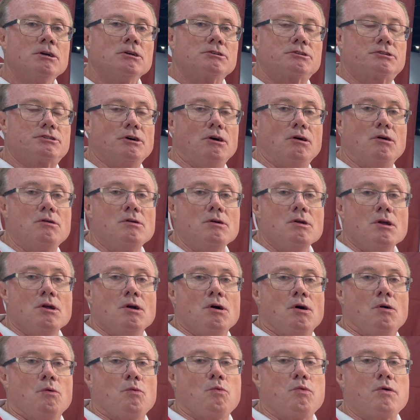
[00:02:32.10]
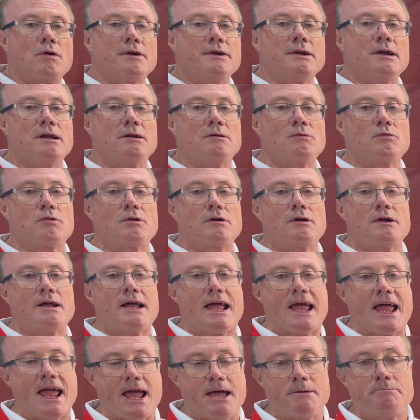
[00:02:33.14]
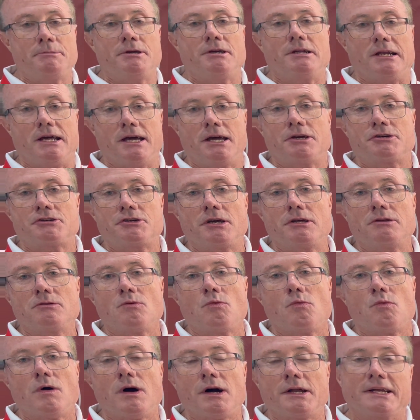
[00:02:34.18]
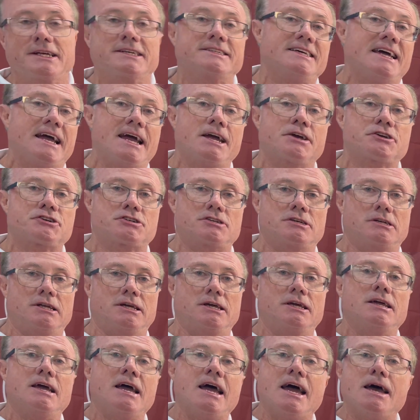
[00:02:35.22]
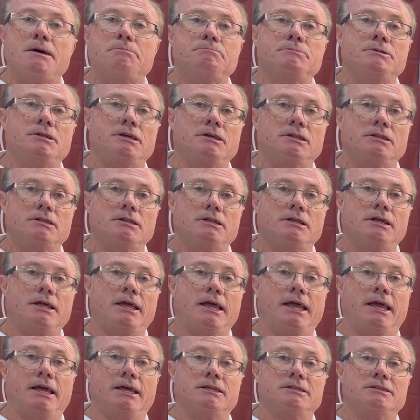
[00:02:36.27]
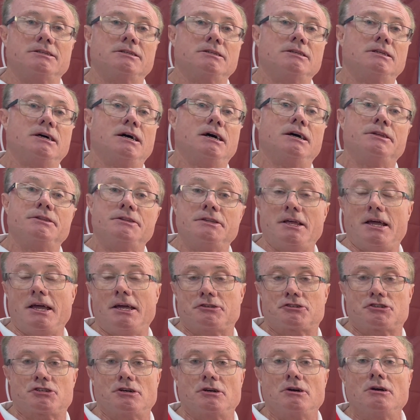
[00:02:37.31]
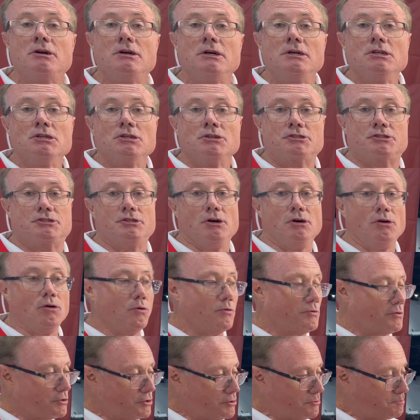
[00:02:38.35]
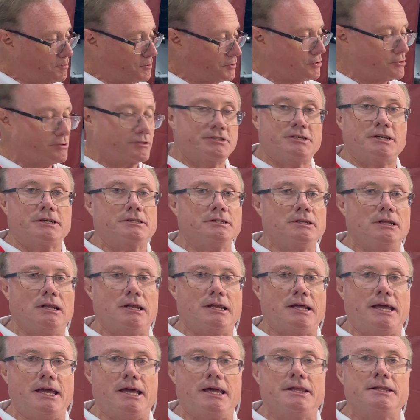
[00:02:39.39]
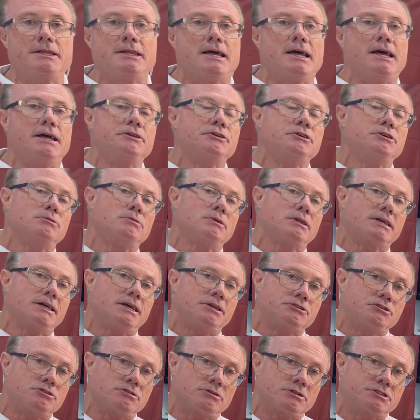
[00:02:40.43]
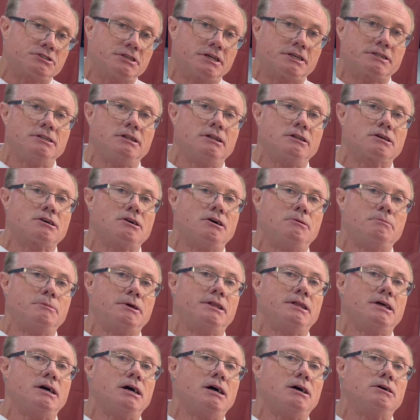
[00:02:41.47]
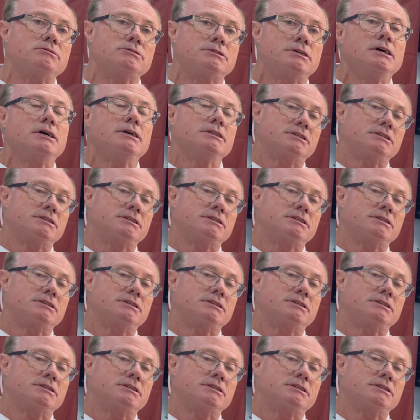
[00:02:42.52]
So we're emulating what is actually happening in nature. So you put your signal in and you will get your signal coming out.